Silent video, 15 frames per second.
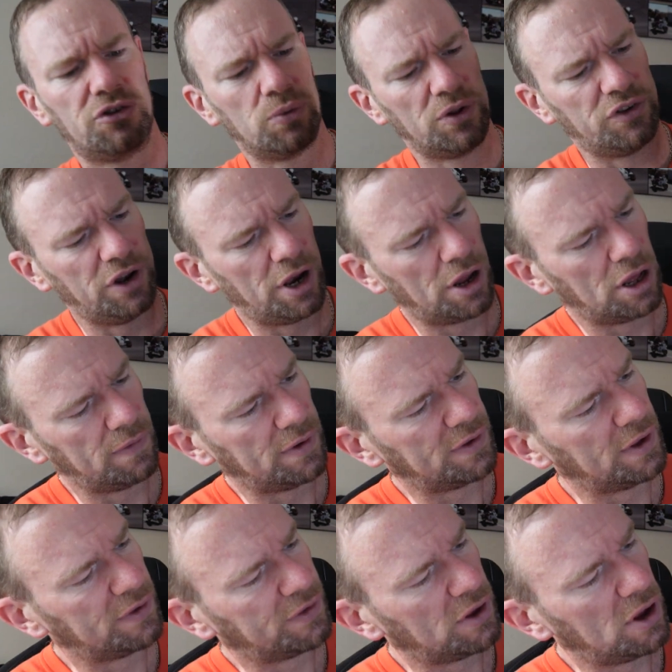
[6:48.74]
switching it over. So
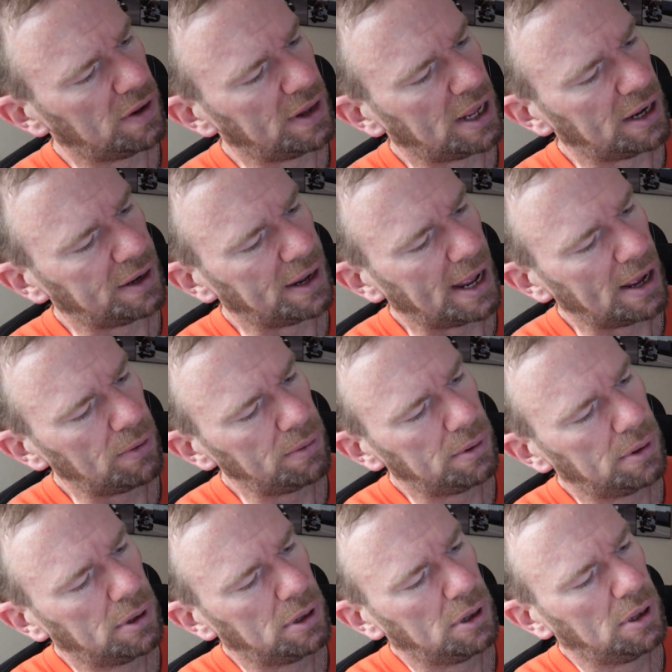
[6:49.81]
let's turn that down.
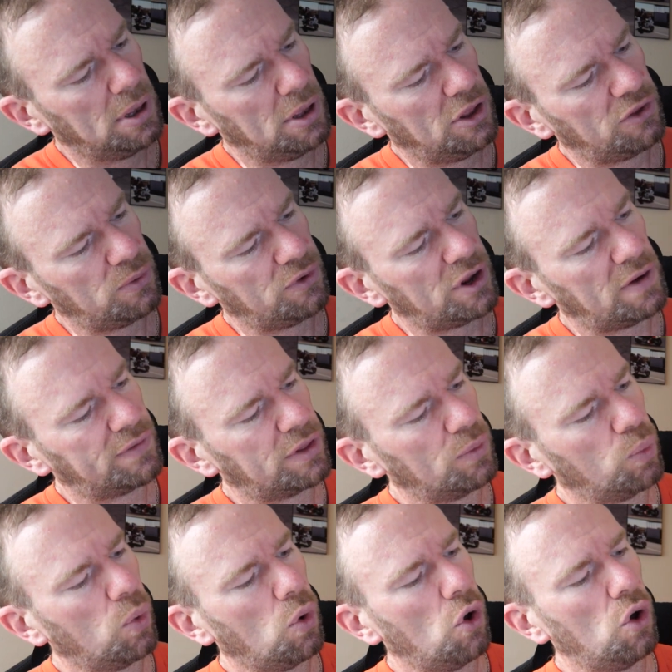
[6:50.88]
Switch it over to the
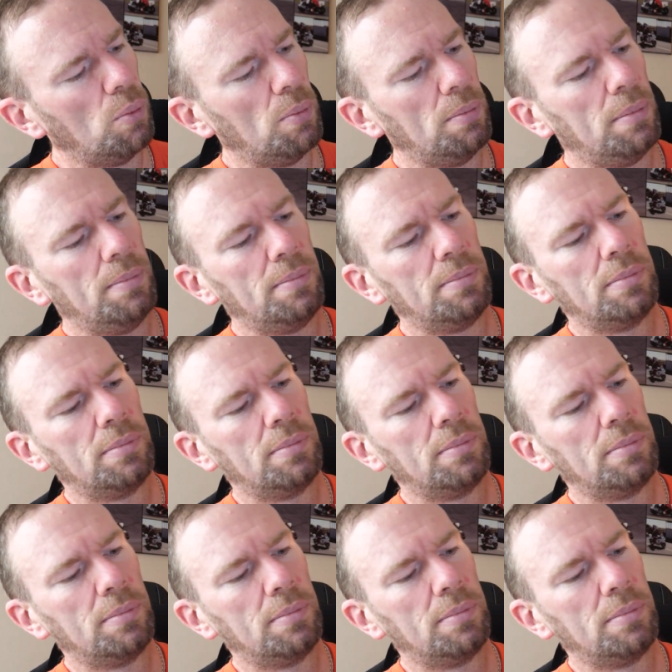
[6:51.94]
warm